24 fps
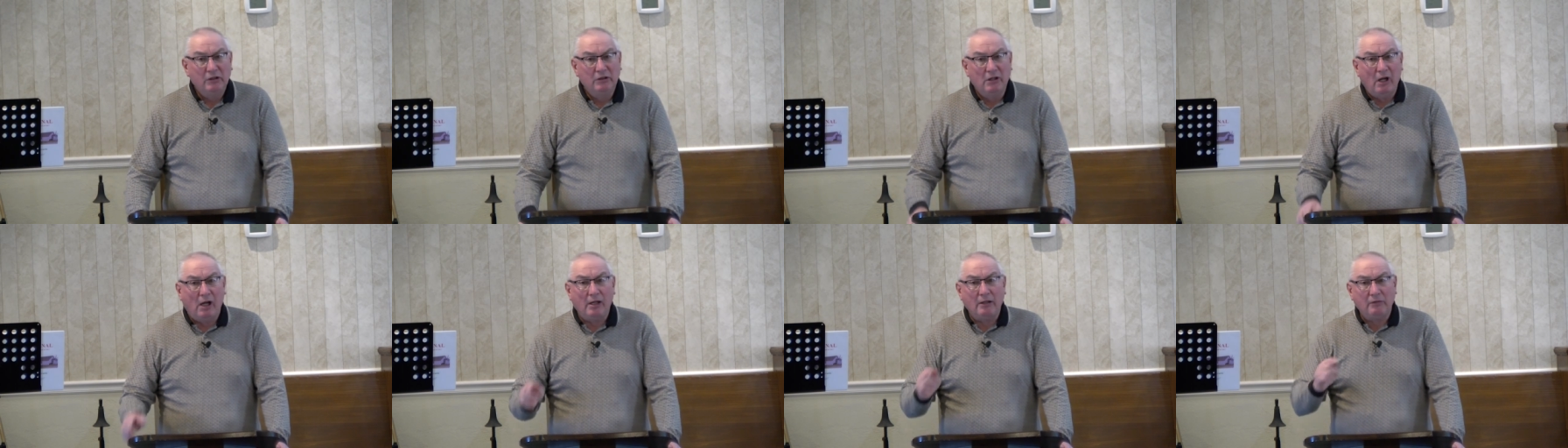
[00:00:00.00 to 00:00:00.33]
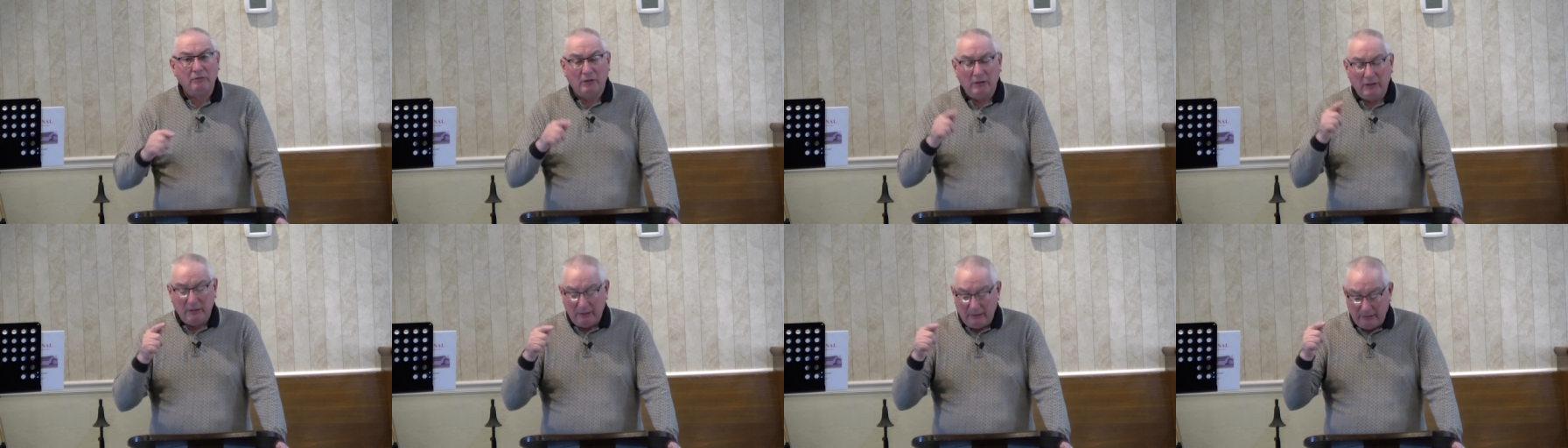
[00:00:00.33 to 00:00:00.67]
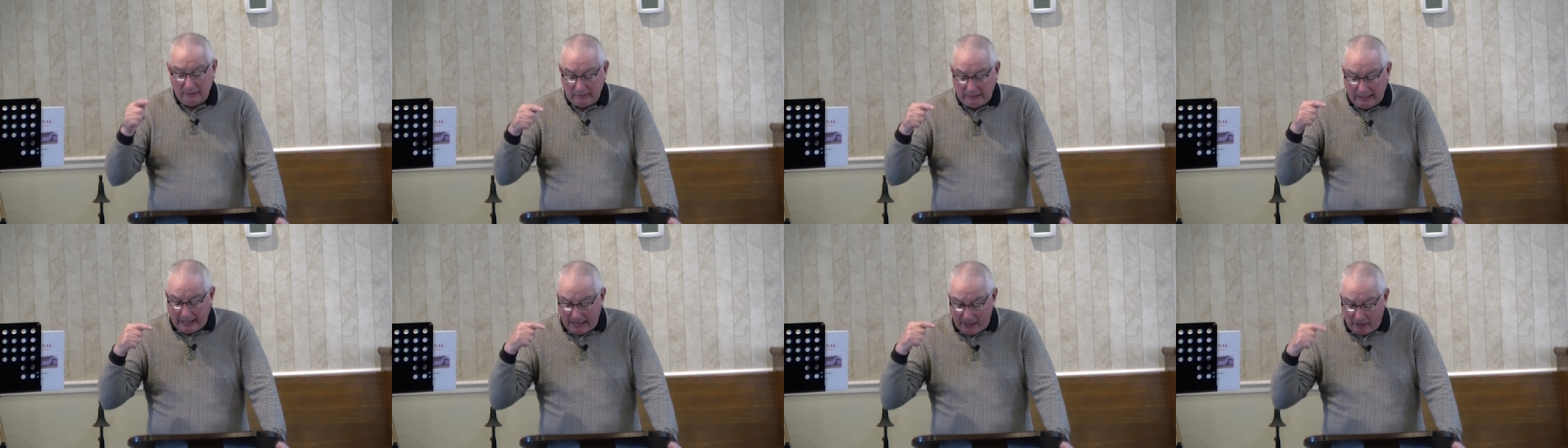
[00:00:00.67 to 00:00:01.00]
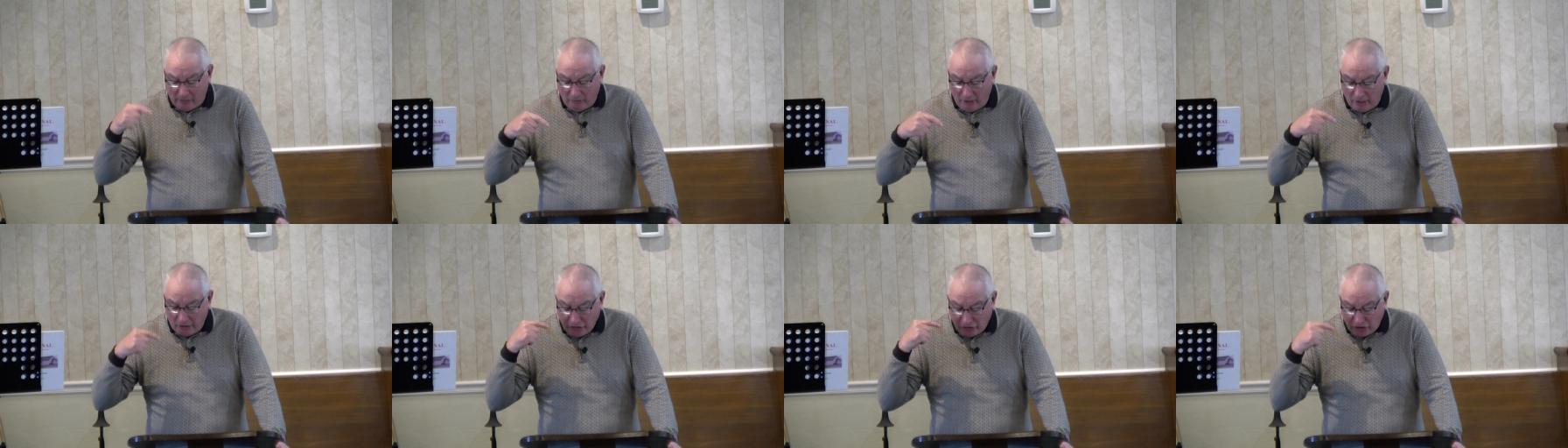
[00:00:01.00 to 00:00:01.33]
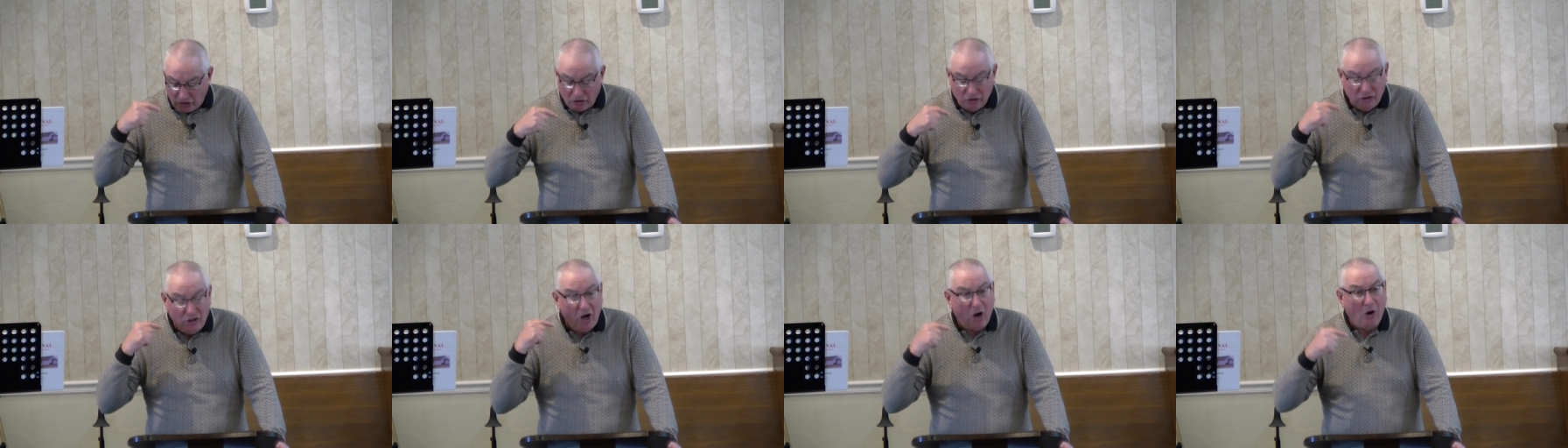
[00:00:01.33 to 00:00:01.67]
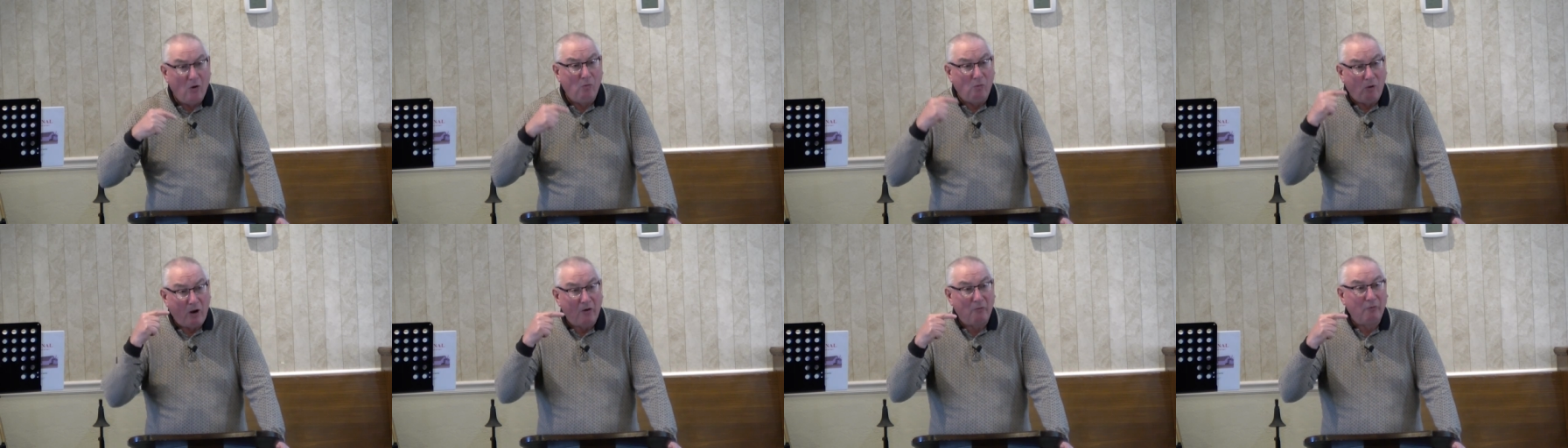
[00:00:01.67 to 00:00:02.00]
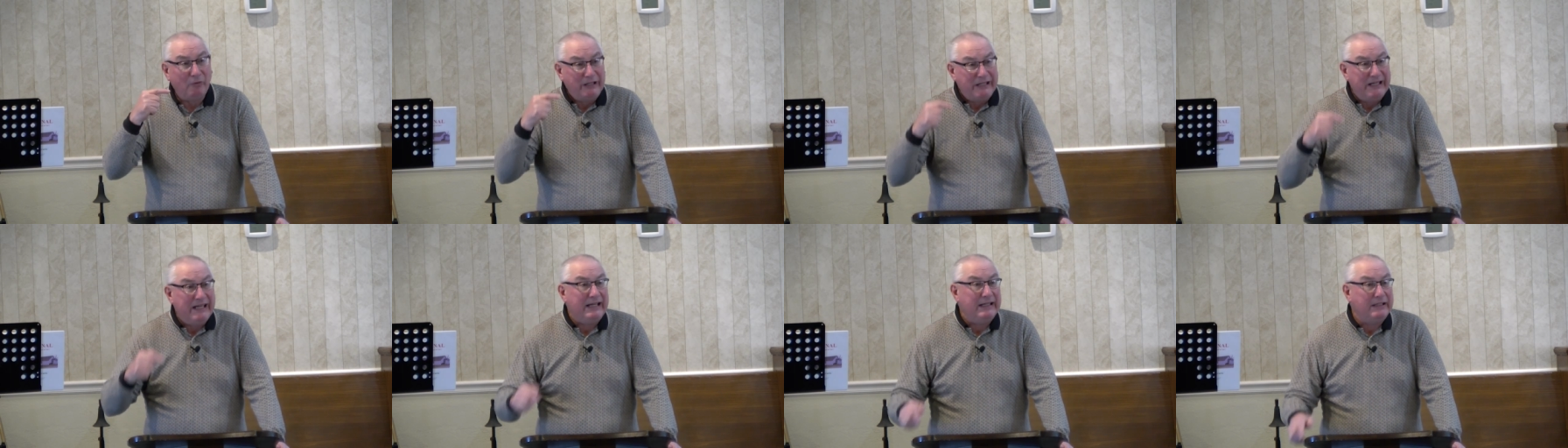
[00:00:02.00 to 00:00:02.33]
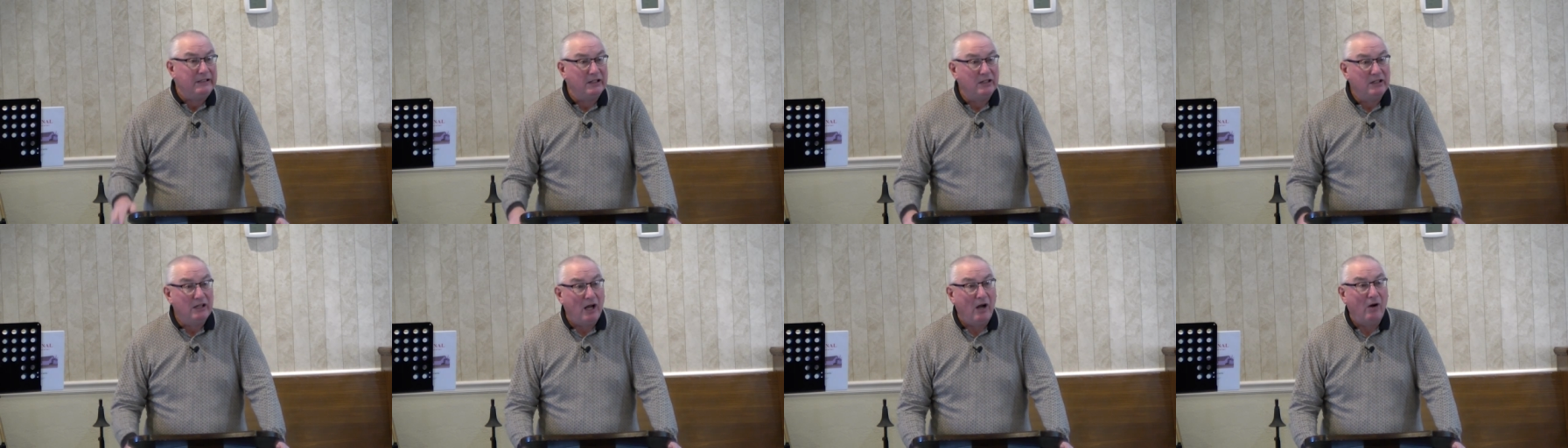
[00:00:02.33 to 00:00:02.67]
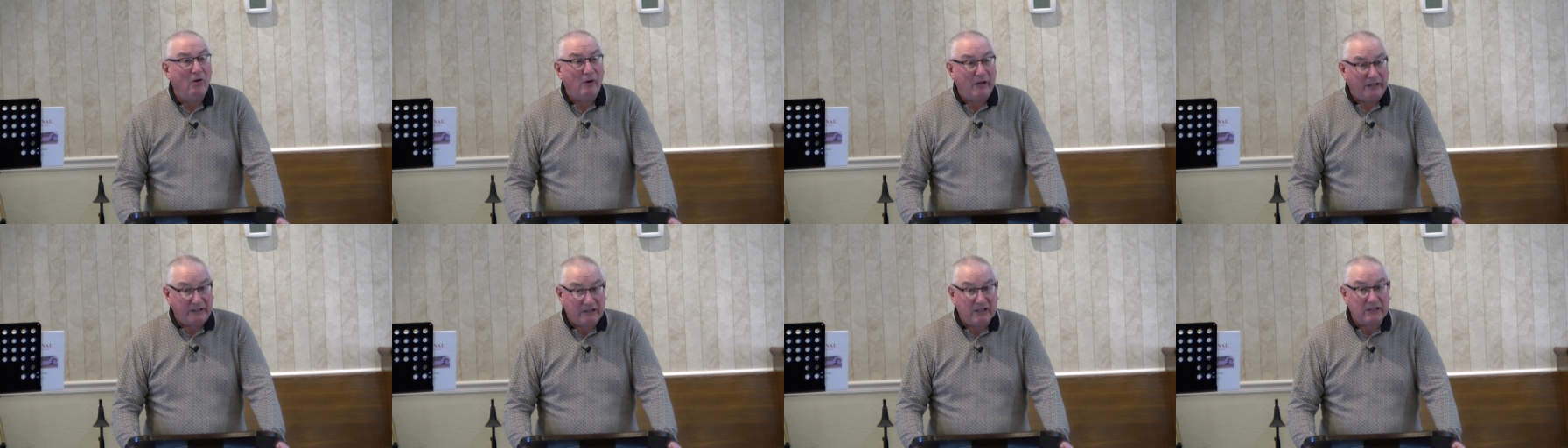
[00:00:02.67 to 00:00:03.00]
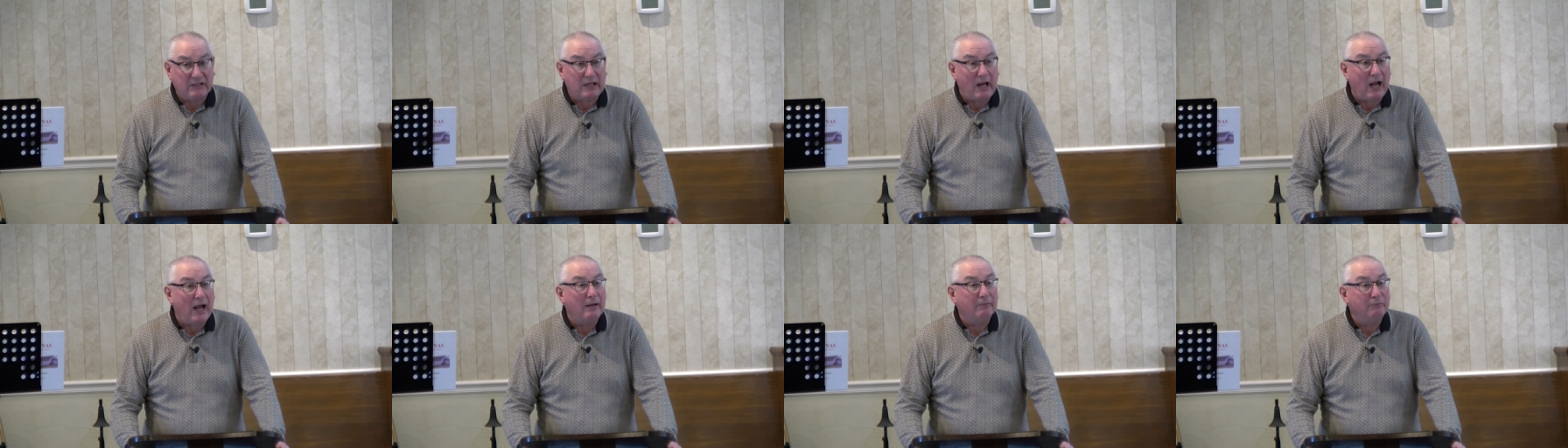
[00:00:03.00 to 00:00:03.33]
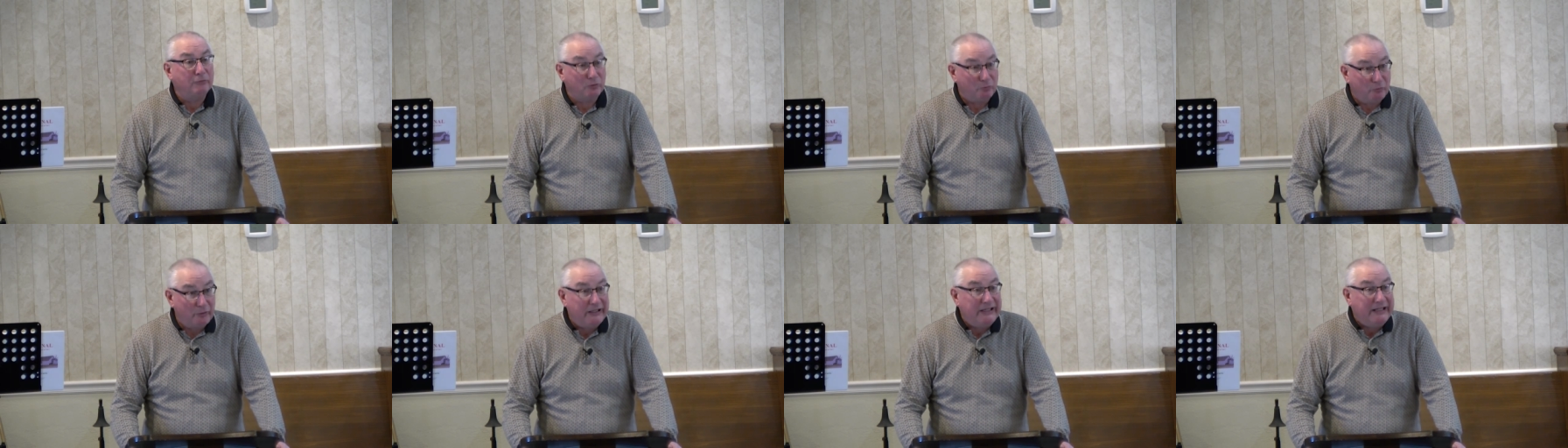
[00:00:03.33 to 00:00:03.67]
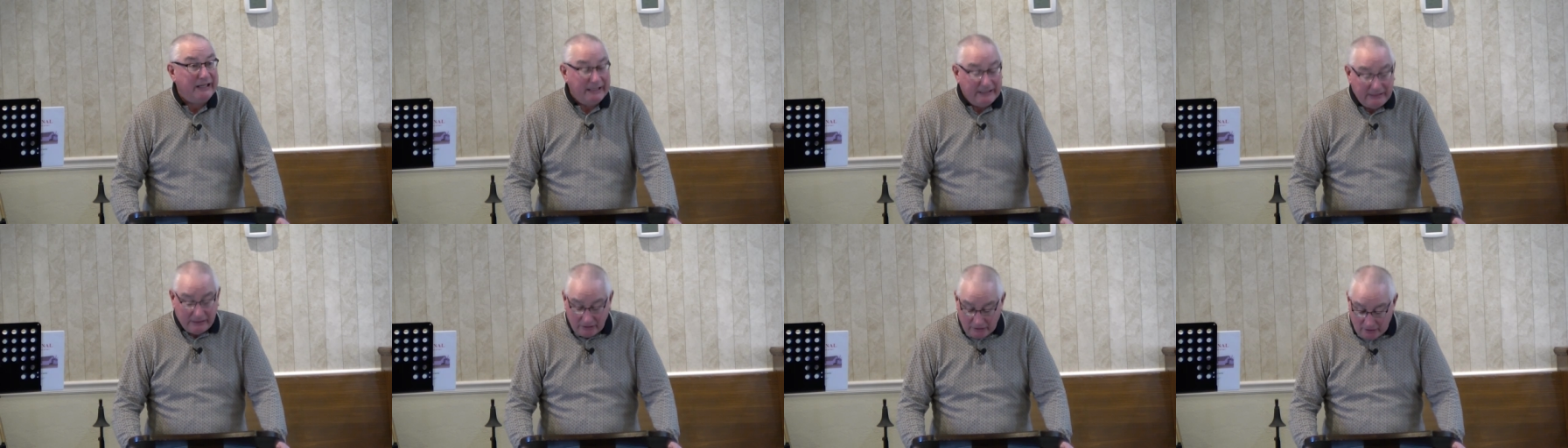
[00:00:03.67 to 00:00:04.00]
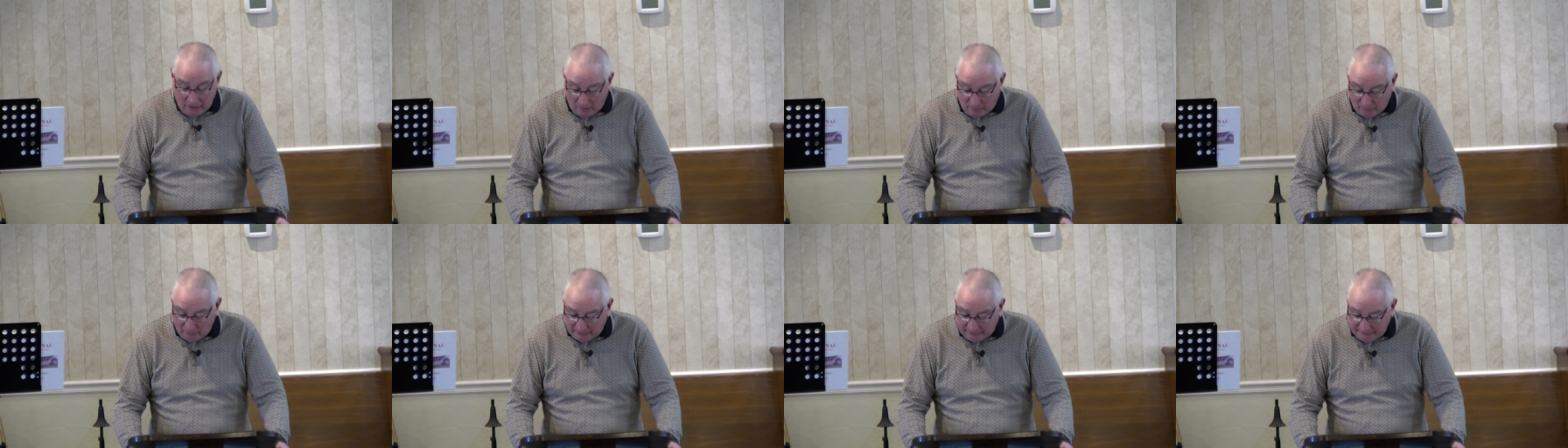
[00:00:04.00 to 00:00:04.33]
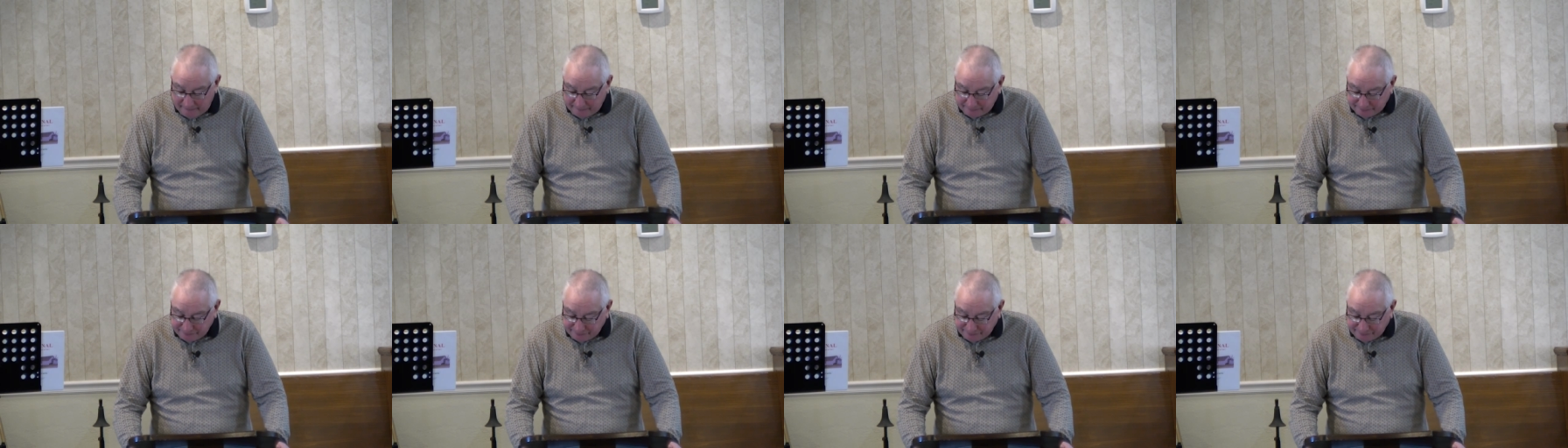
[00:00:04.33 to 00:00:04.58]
God will allow us to know what we need to know at the time that we need to know it.